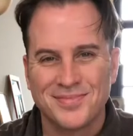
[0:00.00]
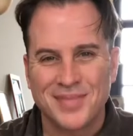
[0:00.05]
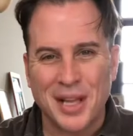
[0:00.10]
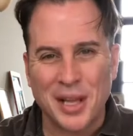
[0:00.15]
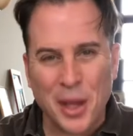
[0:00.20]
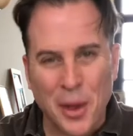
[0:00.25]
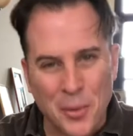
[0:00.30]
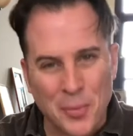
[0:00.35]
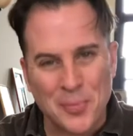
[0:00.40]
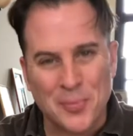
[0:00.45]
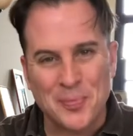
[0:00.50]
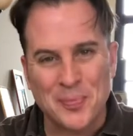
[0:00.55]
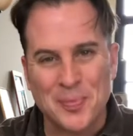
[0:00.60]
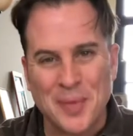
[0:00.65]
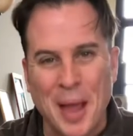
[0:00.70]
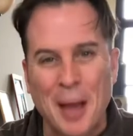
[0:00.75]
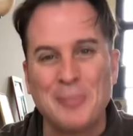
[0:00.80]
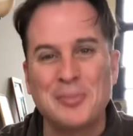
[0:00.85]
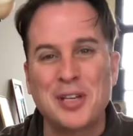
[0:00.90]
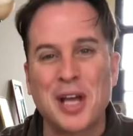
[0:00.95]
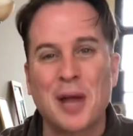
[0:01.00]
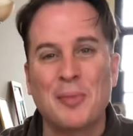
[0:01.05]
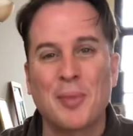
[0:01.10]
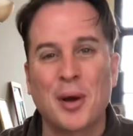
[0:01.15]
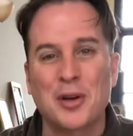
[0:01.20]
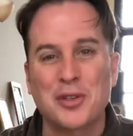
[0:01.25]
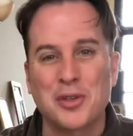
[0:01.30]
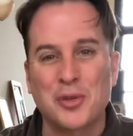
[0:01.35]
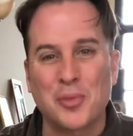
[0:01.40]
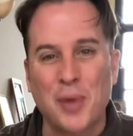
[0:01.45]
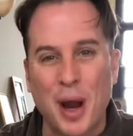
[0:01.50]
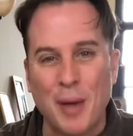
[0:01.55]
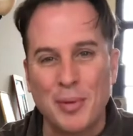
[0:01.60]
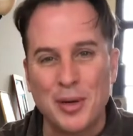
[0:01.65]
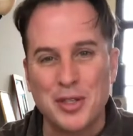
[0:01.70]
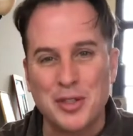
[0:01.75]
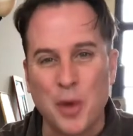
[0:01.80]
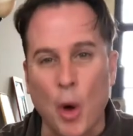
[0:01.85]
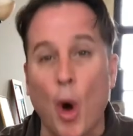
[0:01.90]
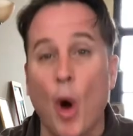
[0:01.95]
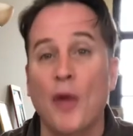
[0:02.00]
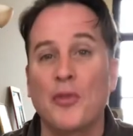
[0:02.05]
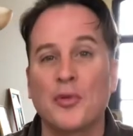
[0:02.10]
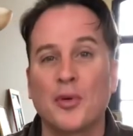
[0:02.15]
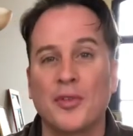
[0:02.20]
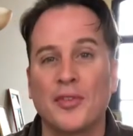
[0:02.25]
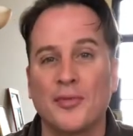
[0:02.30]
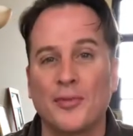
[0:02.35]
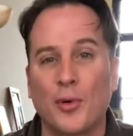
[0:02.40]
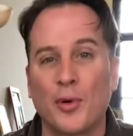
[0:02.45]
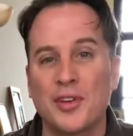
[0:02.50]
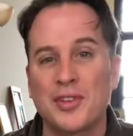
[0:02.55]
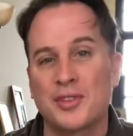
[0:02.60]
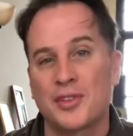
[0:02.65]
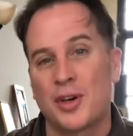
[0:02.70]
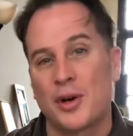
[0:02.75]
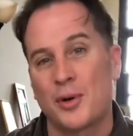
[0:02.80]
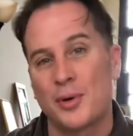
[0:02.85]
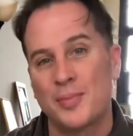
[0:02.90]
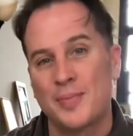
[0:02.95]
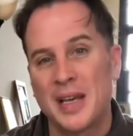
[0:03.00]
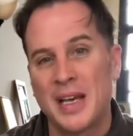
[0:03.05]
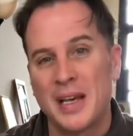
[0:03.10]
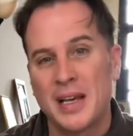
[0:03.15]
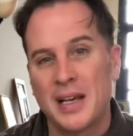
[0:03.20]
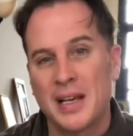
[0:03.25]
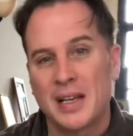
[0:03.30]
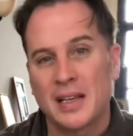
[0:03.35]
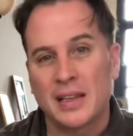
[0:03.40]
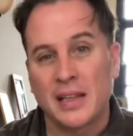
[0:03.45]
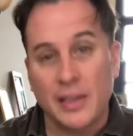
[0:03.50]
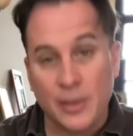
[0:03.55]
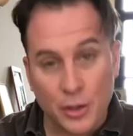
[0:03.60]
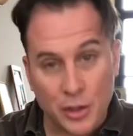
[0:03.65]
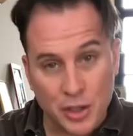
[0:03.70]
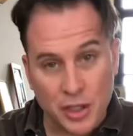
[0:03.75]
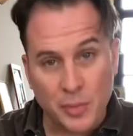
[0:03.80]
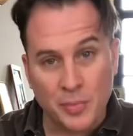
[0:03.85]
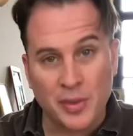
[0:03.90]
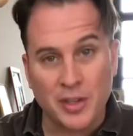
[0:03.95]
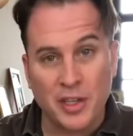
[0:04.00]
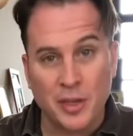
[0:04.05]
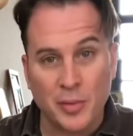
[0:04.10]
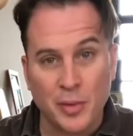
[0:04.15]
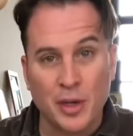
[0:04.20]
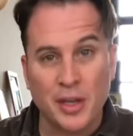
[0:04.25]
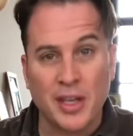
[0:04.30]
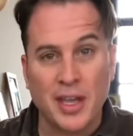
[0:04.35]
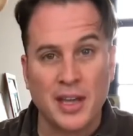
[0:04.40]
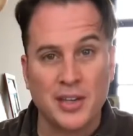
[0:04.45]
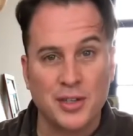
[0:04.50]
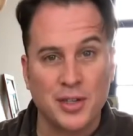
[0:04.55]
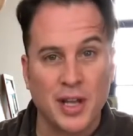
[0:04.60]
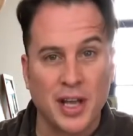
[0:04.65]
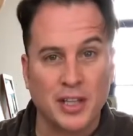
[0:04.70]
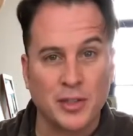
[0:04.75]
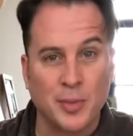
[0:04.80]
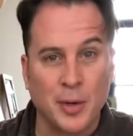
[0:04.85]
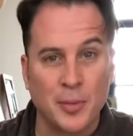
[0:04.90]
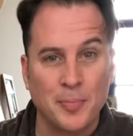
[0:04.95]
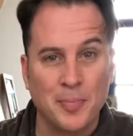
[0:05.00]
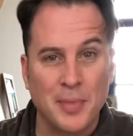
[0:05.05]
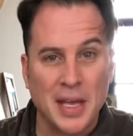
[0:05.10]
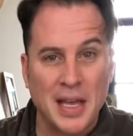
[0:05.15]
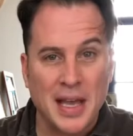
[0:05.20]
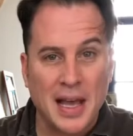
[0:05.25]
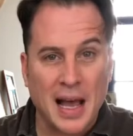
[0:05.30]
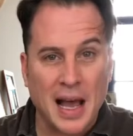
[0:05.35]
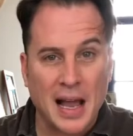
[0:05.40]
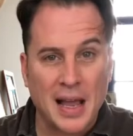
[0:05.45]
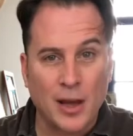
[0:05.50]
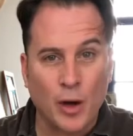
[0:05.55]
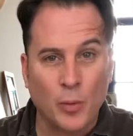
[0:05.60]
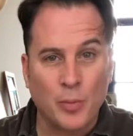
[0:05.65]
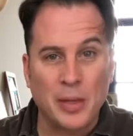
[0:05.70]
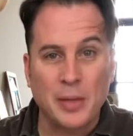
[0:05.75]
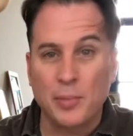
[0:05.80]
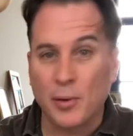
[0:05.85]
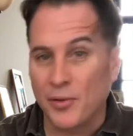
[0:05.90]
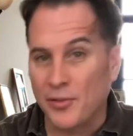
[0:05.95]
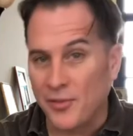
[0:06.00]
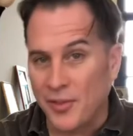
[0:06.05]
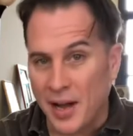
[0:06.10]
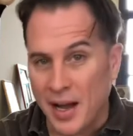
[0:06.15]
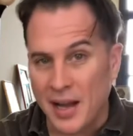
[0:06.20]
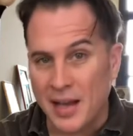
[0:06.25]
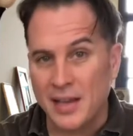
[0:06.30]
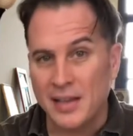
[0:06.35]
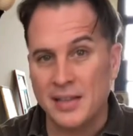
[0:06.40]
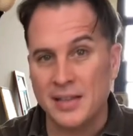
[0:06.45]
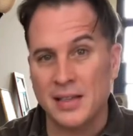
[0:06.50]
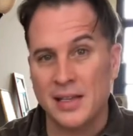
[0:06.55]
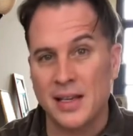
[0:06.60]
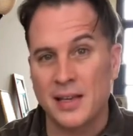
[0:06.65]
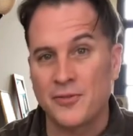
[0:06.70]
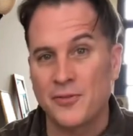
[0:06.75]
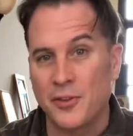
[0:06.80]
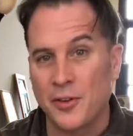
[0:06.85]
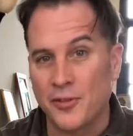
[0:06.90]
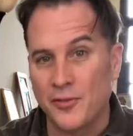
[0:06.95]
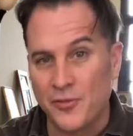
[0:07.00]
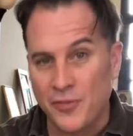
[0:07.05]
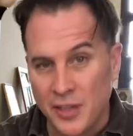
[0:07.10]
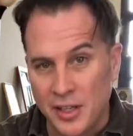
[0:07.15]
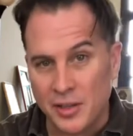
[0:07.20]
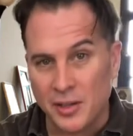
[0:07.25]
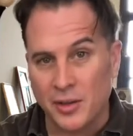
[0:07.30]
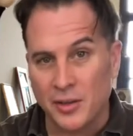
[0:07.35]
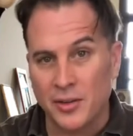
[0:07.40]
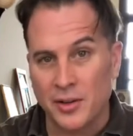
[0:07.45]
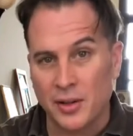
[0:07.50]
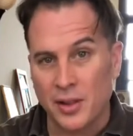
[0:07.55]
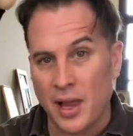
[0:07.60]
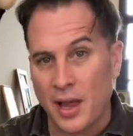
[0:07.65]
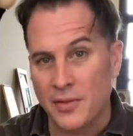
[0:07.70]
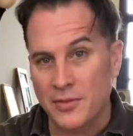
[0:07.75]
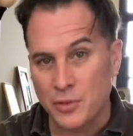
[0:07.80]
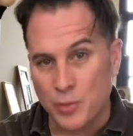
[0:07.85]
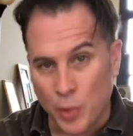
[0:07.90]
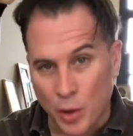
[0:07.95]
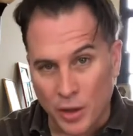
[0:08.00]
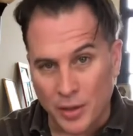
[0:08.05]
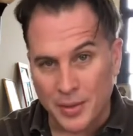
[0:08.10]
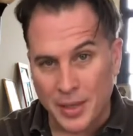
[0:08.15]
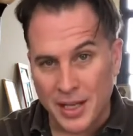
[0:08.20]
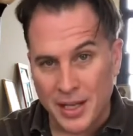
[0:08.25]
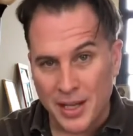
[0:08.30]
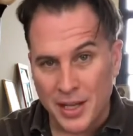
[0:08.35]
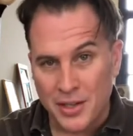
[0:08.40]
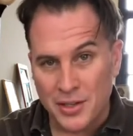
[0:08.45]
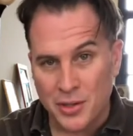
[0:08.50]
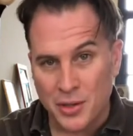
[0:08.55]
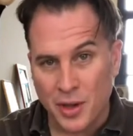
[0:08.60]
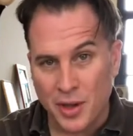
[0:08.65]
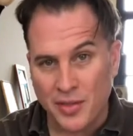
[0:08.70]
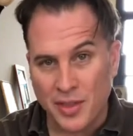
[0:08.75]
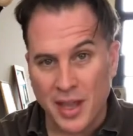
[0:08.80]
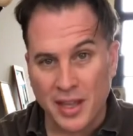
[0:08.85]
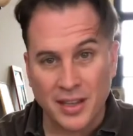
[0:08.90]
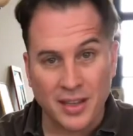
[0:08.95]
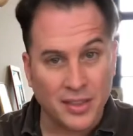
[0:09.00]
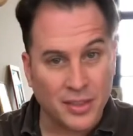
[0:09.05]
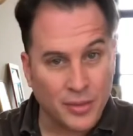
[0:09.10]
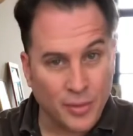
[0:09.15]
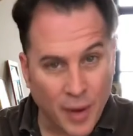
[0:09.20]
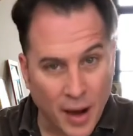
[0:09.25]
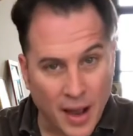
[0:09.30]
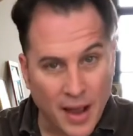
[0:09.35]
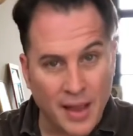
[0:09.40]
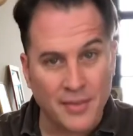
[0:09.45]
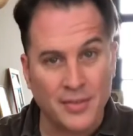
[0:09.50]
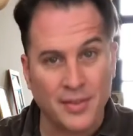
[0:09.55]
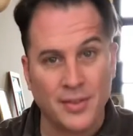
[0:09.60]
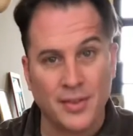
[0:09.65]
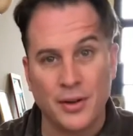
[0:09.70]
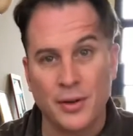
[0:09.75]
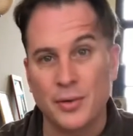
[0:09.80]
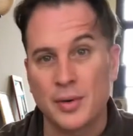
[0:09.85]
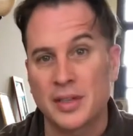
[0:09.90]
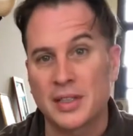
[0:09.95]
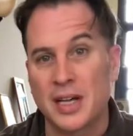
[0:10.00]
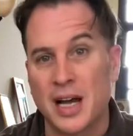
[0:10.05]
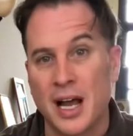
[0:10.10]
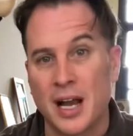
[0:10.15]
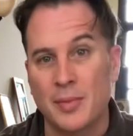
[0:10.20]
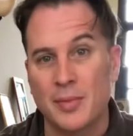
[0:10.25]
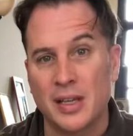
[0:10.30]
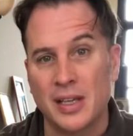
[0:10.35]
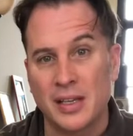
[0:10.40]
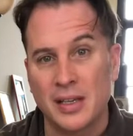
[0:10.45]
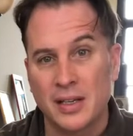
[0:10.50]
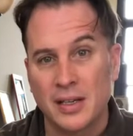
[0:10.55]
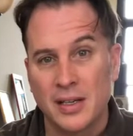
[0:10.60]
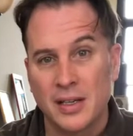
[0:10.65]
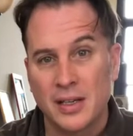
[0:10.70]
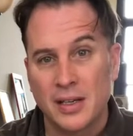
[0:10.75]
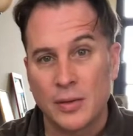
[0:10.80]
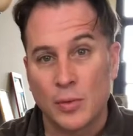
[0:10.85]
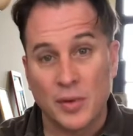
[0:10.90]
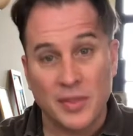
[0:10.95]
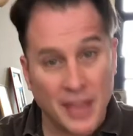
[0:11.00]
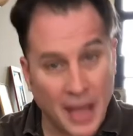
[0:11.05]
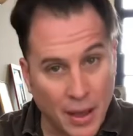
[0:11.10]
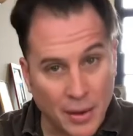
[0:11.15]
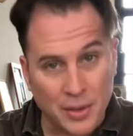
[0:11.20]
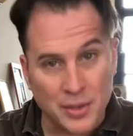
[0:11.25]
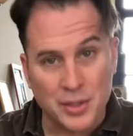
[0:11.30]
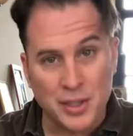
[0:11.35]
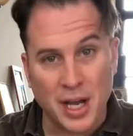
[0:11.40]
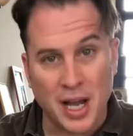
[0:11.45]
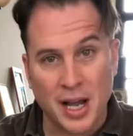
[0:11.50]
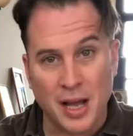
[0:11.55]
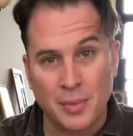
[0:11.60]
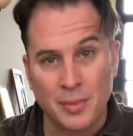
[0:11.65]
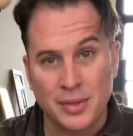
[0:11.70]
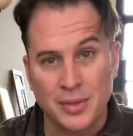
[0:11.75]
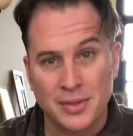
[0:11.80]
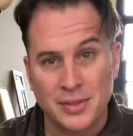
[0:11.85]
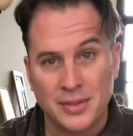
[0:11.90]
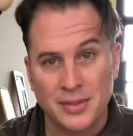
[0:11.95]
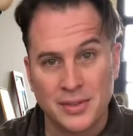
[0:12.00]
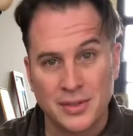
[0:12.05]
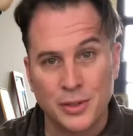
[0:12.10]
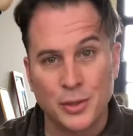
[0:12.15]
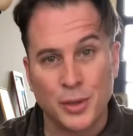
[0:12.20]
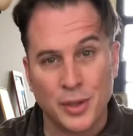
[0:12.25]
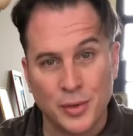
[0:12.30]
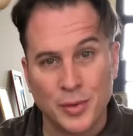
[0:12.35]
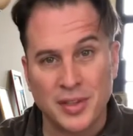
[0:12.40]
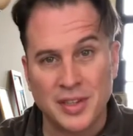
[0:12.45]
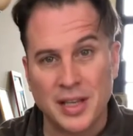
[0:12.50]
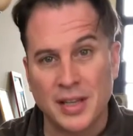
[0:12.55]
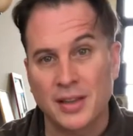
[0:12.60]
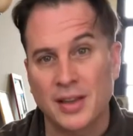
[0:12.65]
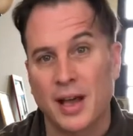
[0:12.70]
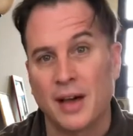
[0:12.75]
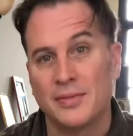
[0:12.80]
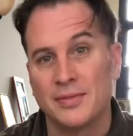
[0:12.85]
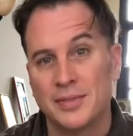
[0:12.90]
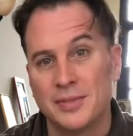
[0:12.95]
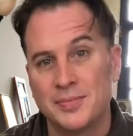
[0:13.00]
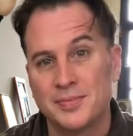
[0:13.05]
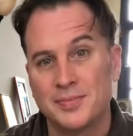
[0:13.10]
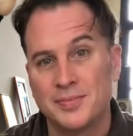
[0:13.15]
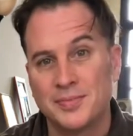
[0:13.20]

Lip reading: Hello, I'm John Marshall Roberts, author of The Voice Code, leadership and communication expert. I help people find and fulfill their life's work so that they can thrive in the new economy without a job, doing what they love.